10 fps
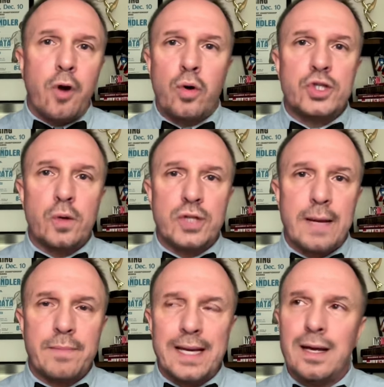the whole
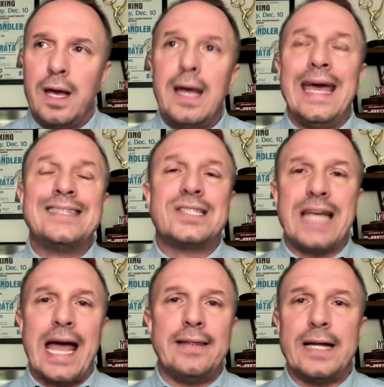Showtime thing, it's
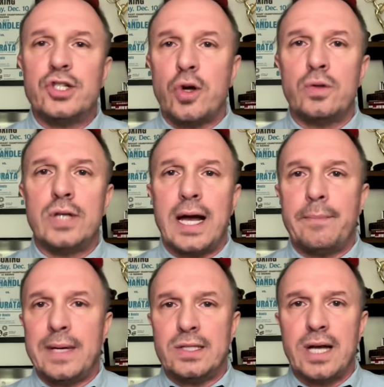sad that
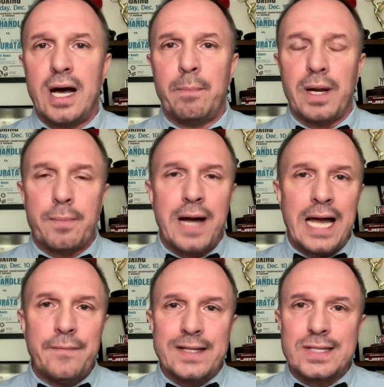Showtime is gone, but I'm
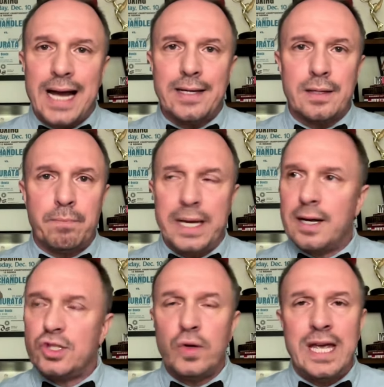kind of excited
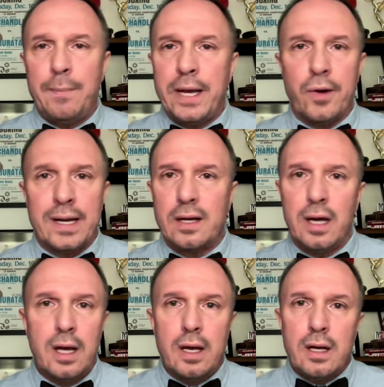because you keep
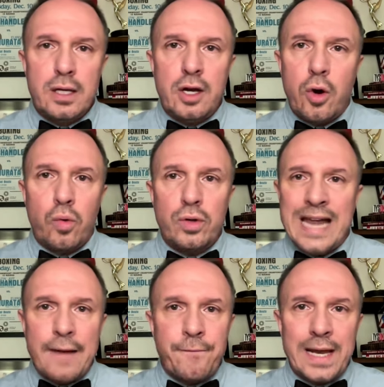hearing, you know,
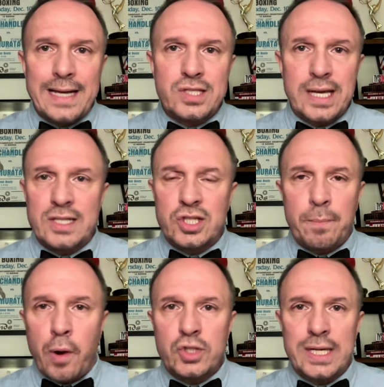Netflix is
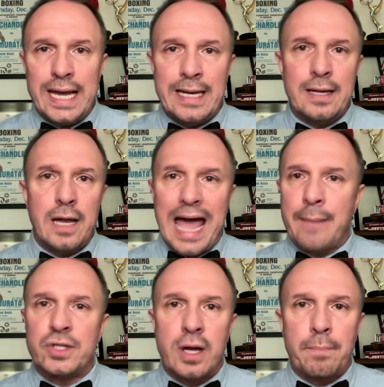supposedly in it,
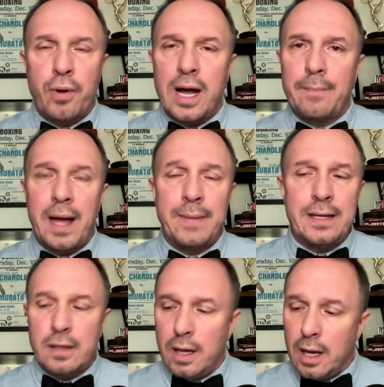Amazon Prime. I
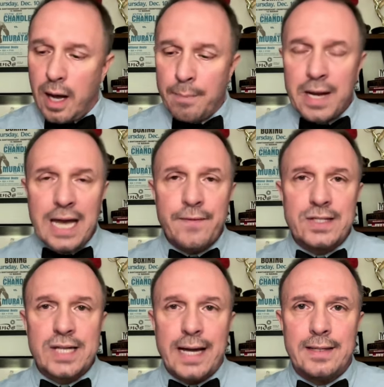mean, I'm kind of
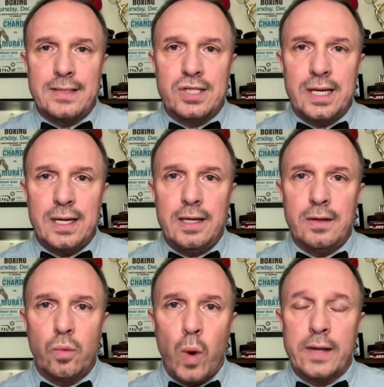excited to see
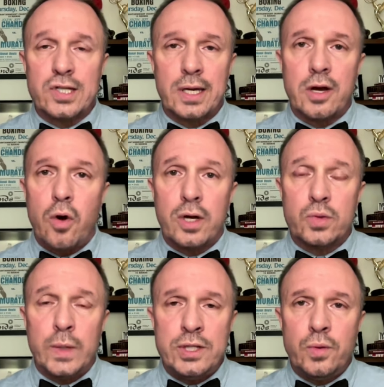where it's going to go,
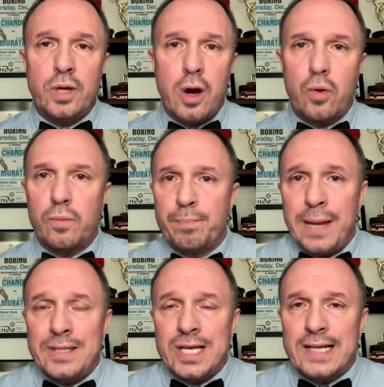because we do know
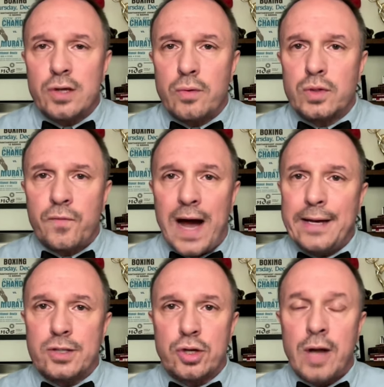PBC has all those
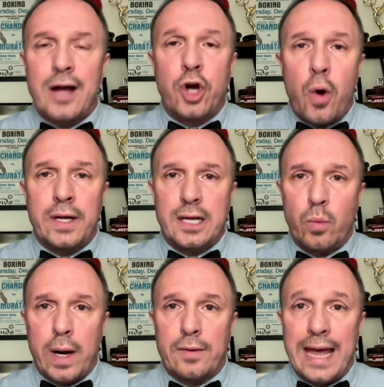fighters. They're not going
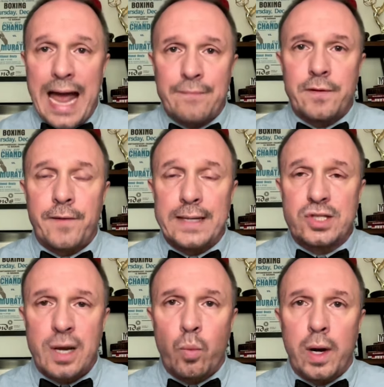anywhere. They have to fight
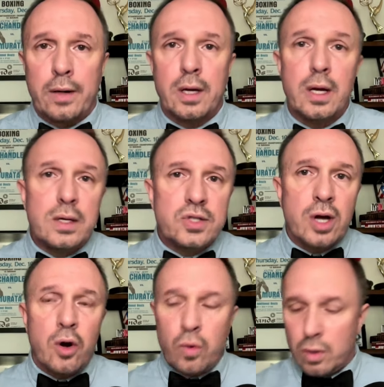somewhere.
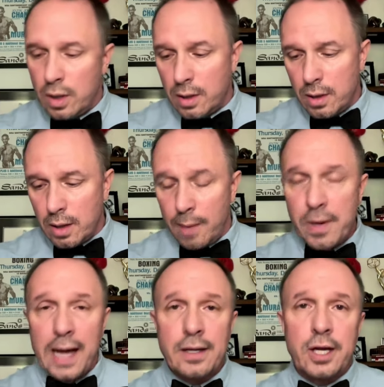So I'm
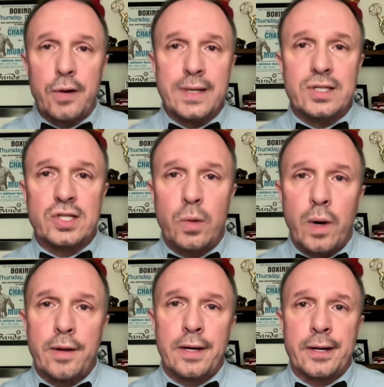kind of curious to see
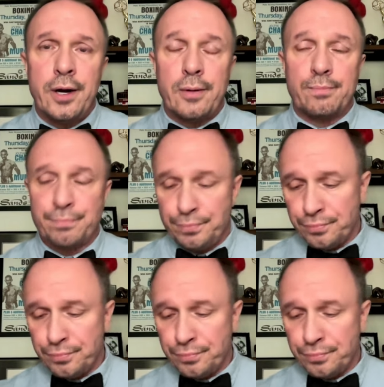where they're going to go.